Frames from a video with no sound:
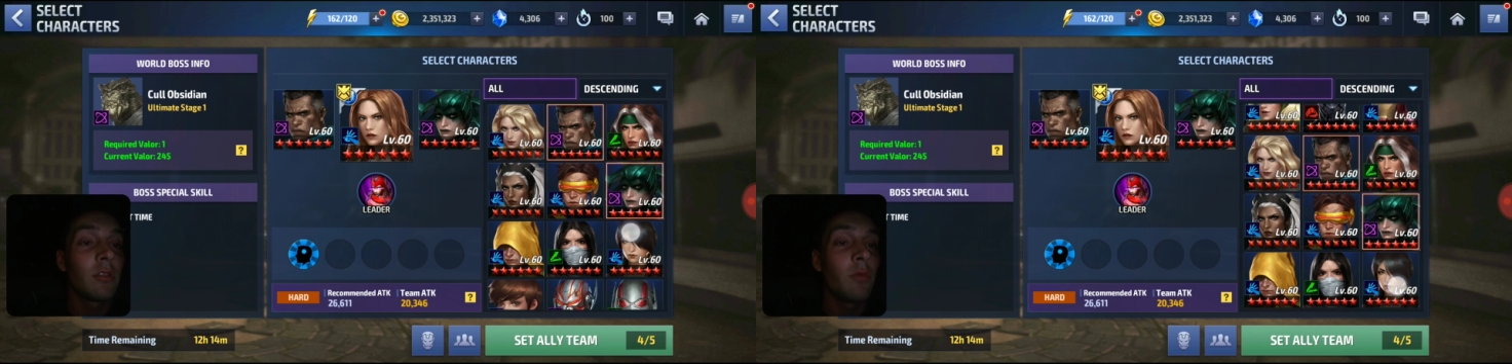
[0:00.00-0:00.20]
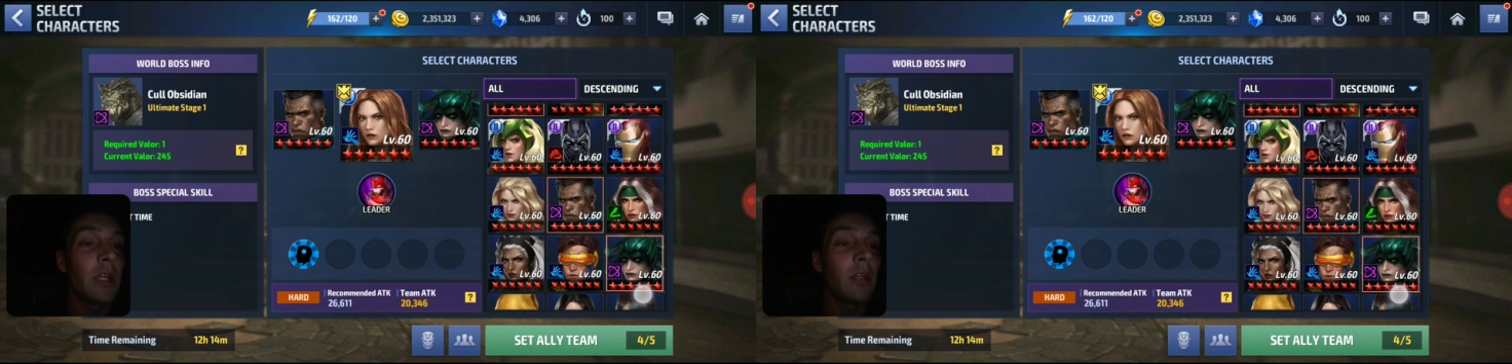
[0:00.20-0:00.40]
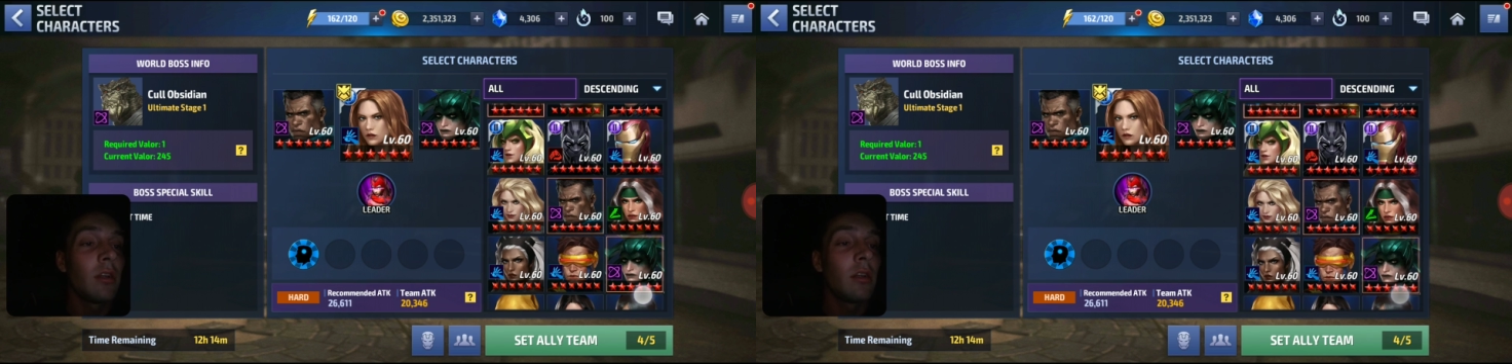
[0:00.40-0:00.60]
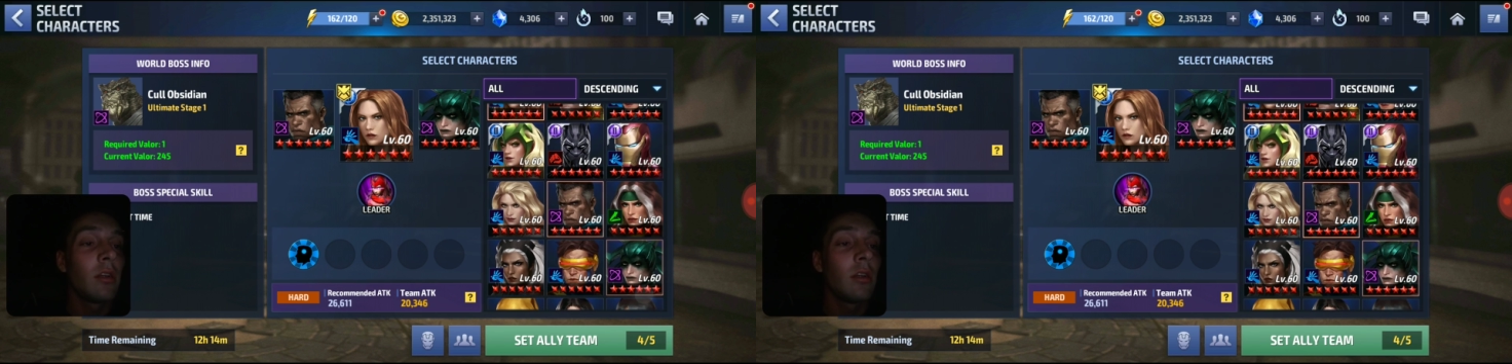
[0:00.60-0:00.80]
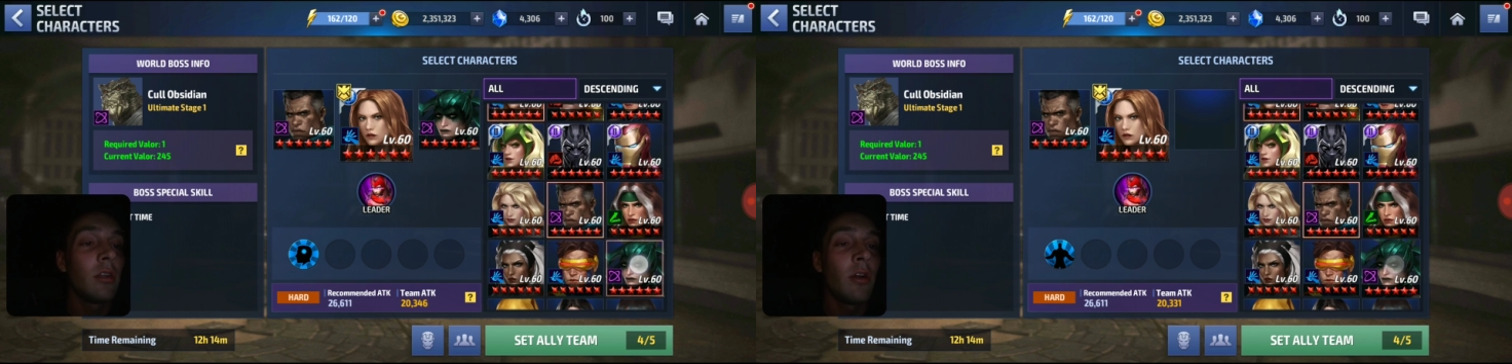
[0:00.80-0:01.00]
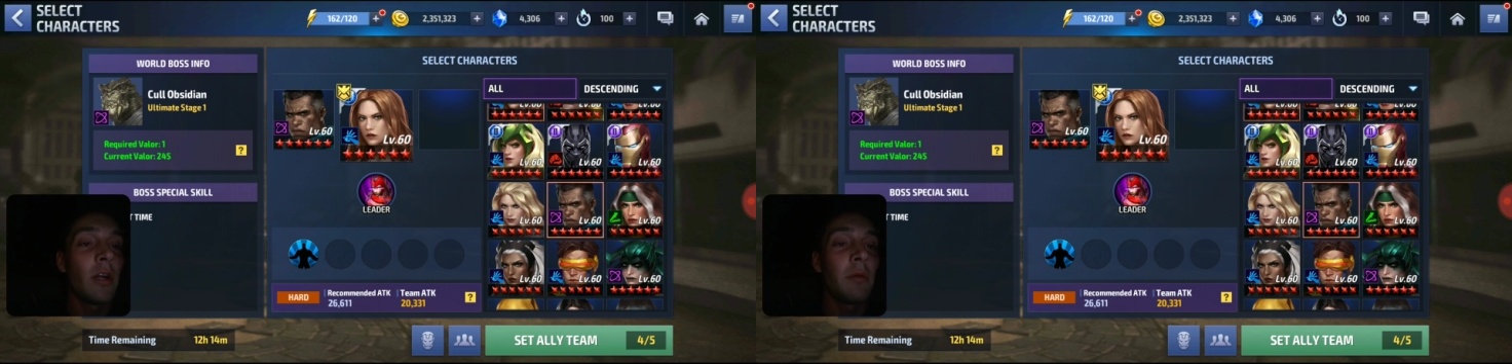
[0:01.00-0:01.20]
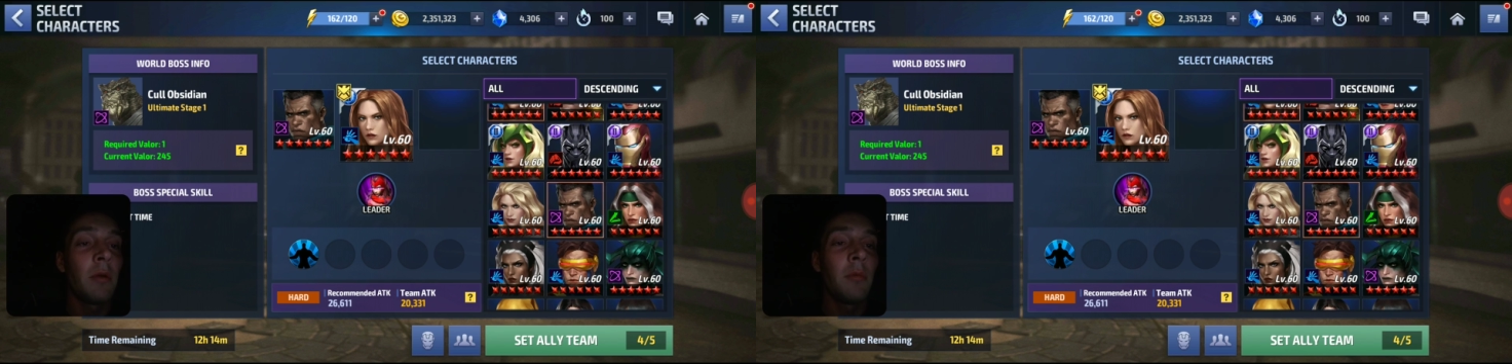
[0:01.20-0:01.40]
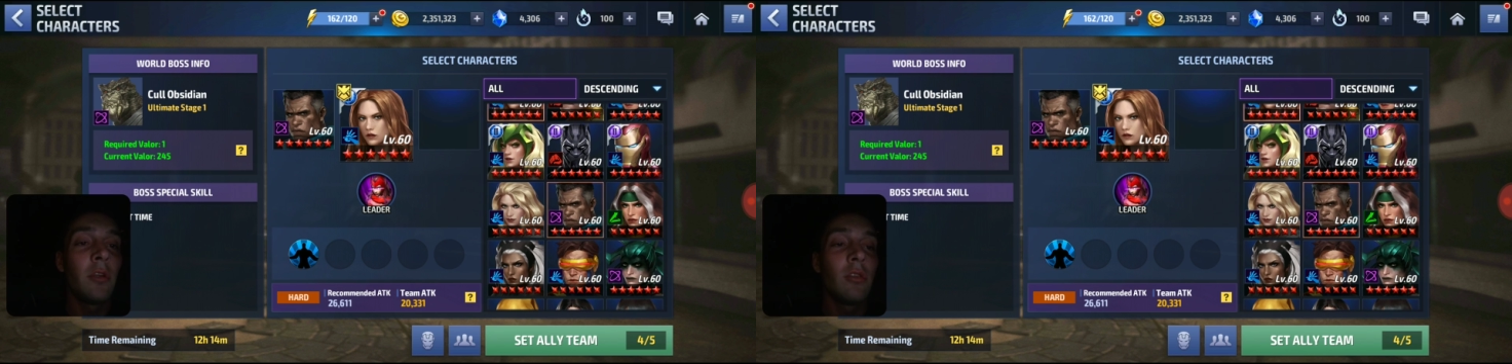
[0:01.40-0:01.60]
Wait, no, I'm
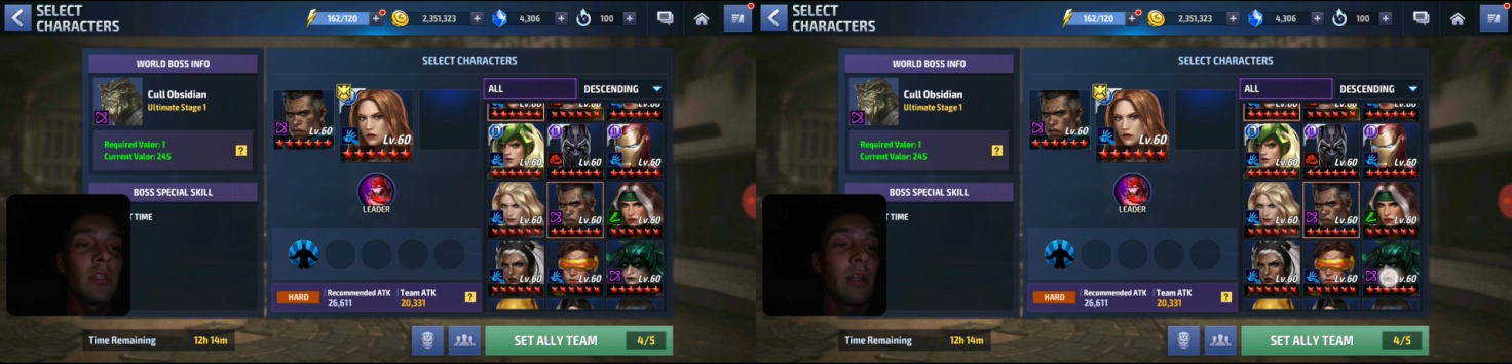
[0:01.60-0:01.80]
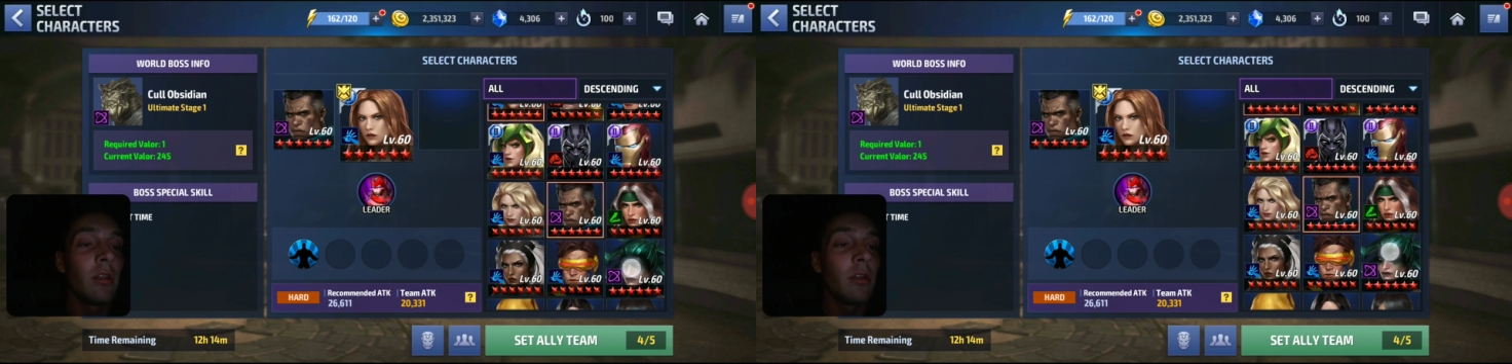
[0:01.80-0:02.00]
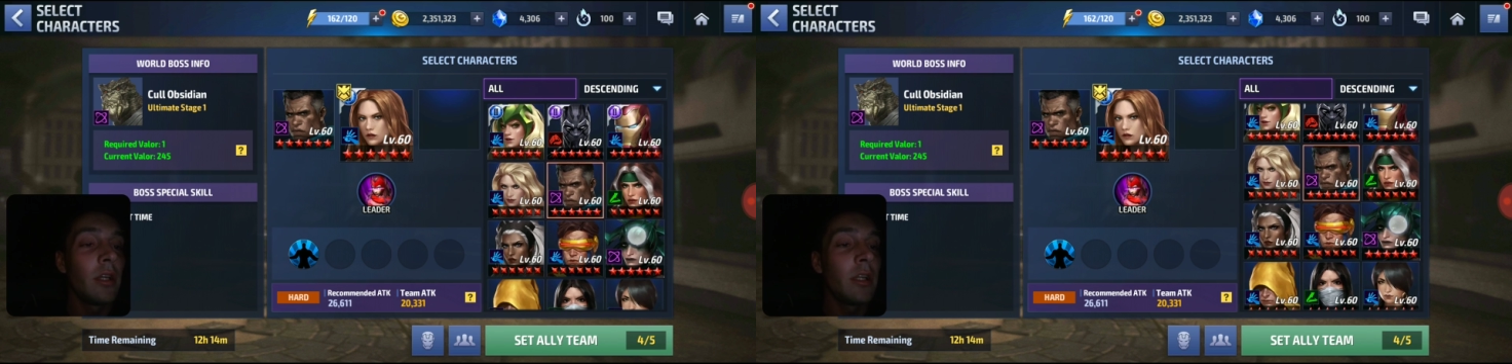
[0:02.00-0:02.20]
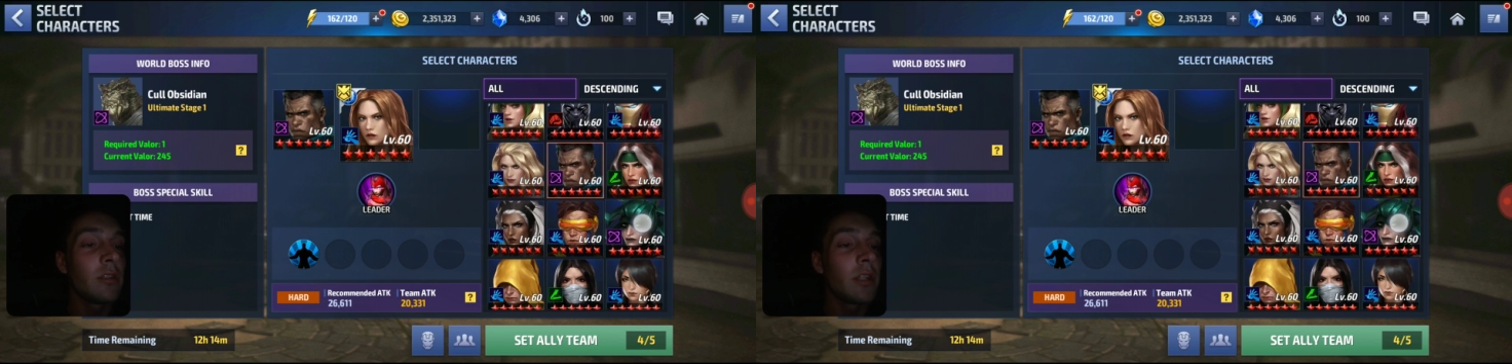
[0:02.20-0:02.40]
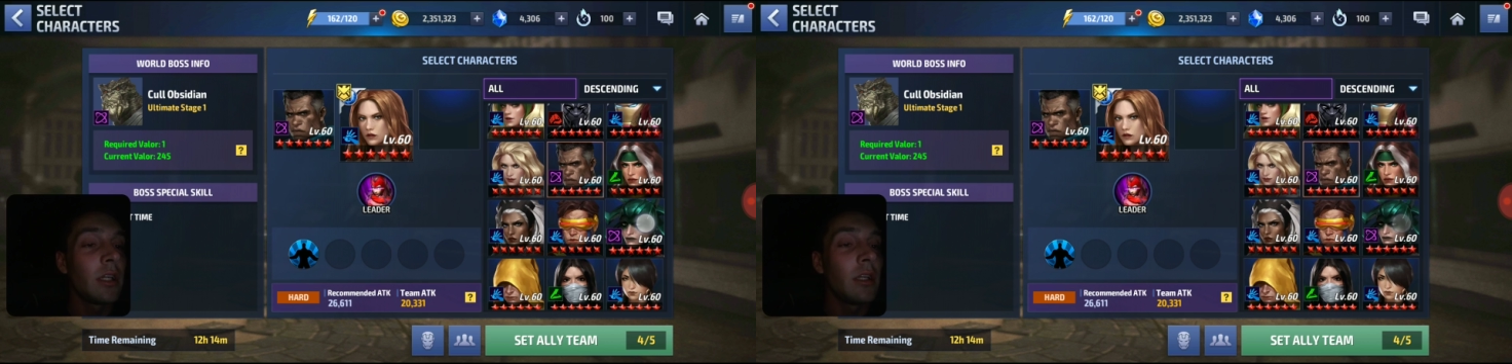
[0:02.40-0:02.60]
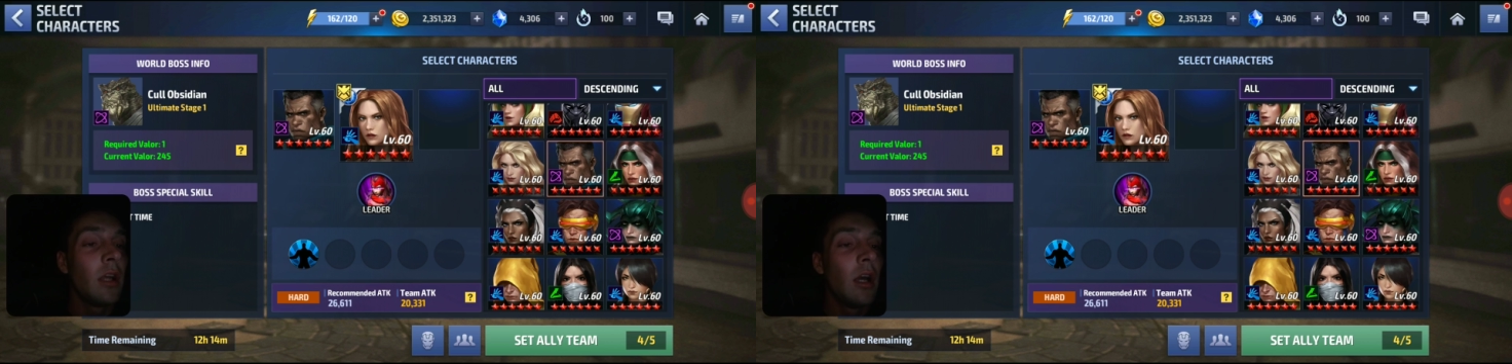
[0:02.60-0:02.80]
going to use Hela in a second.